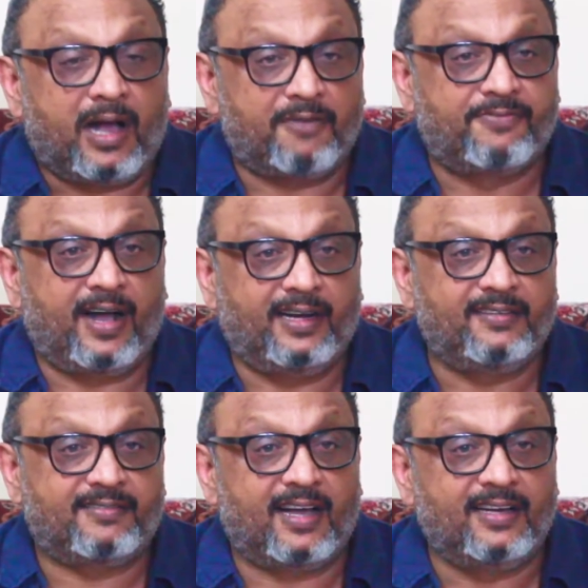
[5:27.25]

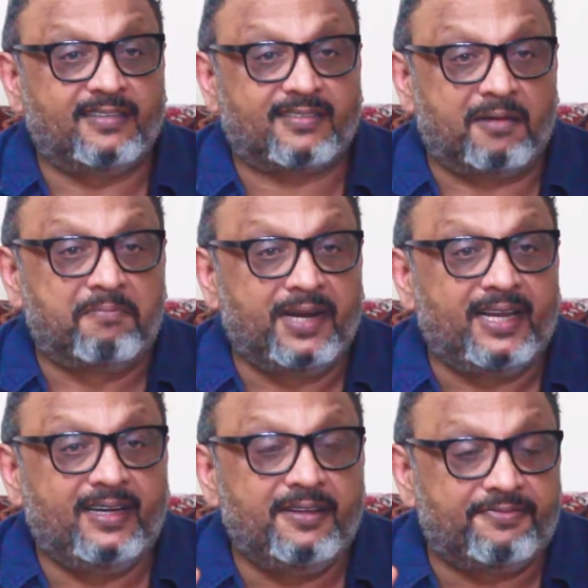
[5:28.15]
Afghanistan is
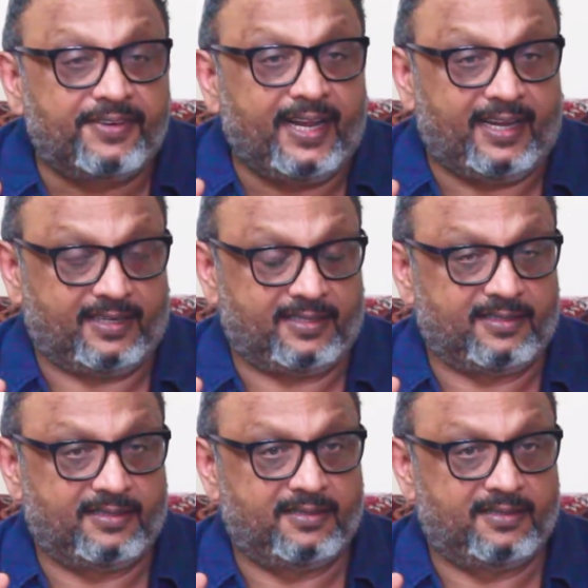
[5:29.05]
completely freed.